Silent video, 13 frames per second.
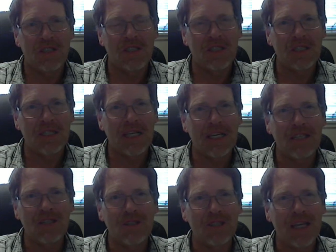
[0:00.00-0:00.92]
just a second,
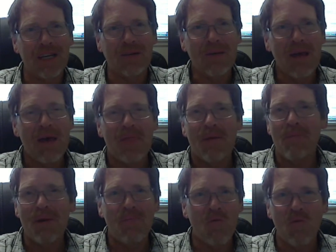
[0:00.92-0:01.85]
you'll see how the
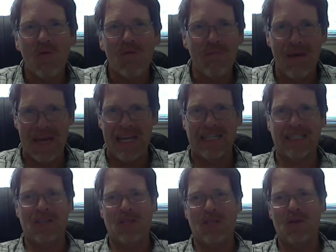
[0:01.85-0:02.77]
people were amazed
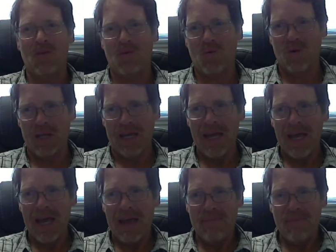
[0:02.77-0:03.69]
at the authority
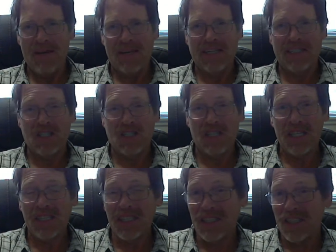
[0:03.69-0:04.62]
because
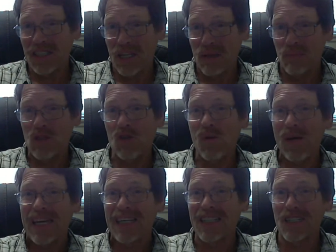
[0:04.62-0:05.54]
Jesus seems to
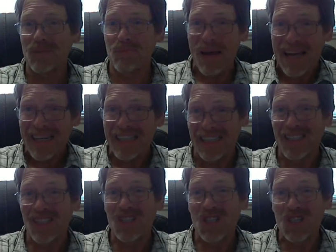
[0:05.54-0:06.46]
expect
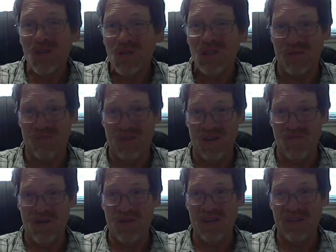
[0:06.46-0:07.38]
us to do something
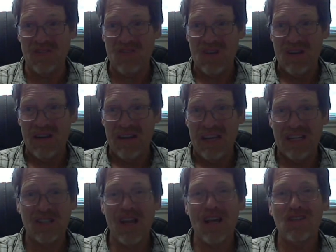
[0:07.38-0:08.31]
with this.
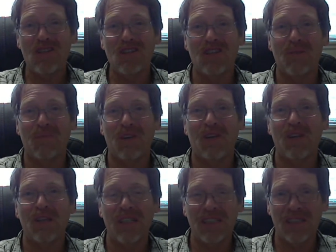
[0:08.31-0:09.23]
It's not just something to
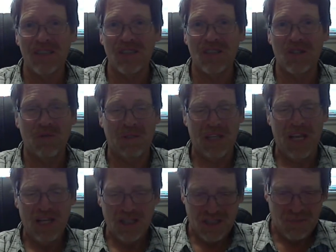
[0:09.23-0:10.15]
listen to, it's
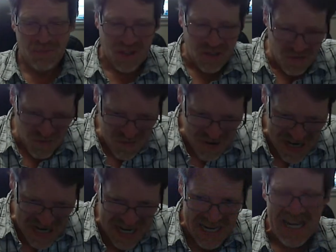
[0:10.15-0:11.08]
not just something to
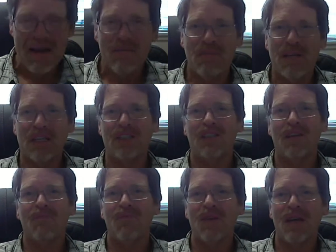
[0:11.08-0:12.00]
read, but it's
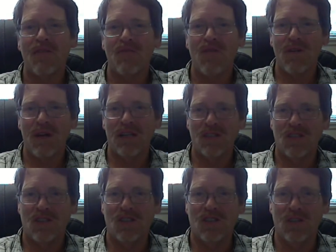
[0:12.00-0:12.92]
something for us
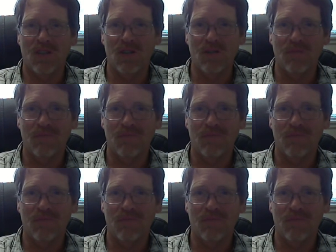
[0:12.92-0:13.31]
to do.